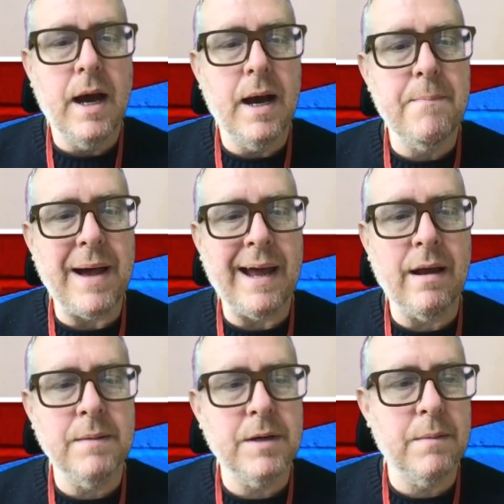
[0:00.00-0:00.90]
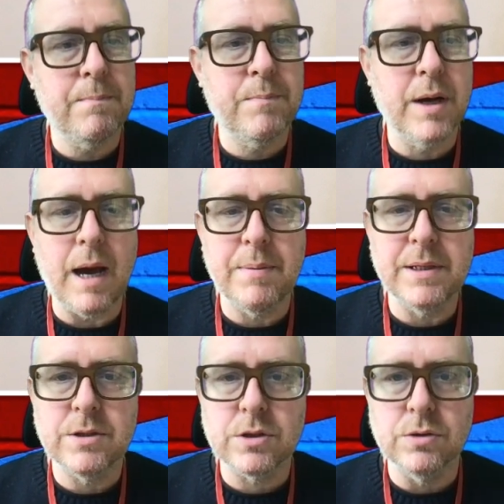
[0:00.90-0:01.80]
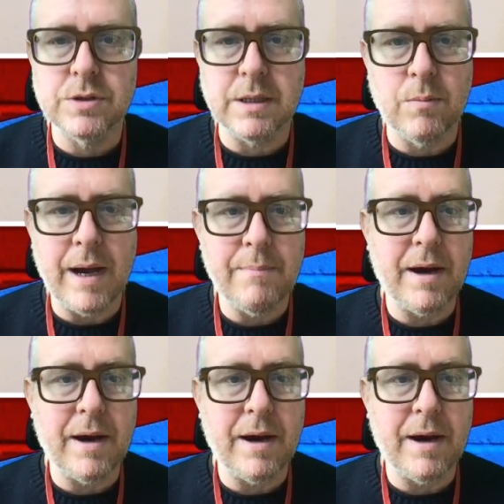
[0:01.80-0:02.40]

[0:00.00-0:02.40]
And I'm going to put it up in the school somewhere,